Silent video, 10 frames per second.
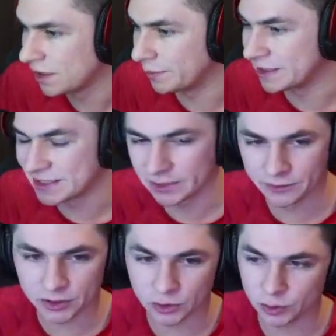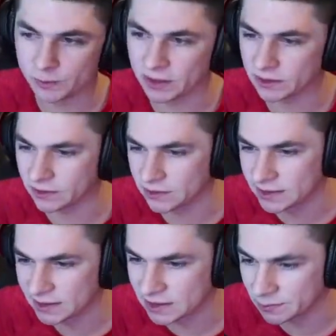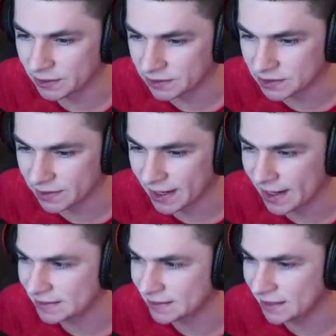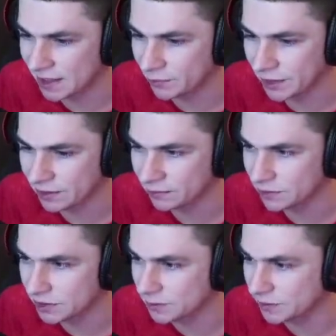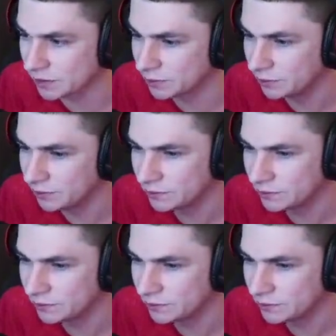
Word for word: And we still have the gold bar currency as well, so that hasn't gone away, which is pretty cool.